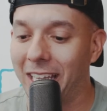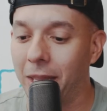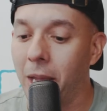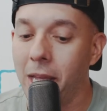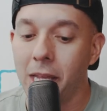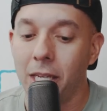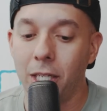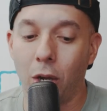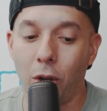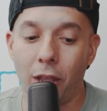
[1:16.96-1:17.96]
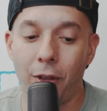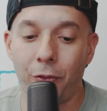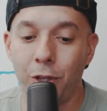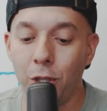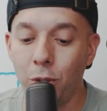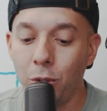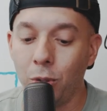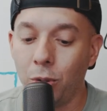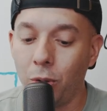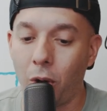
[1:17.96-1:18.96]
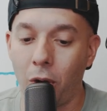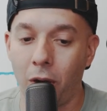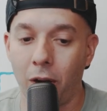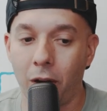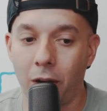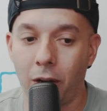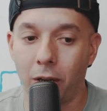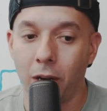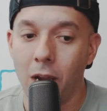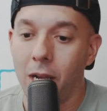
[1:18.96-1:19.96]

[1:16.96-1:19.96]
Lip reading: And if you are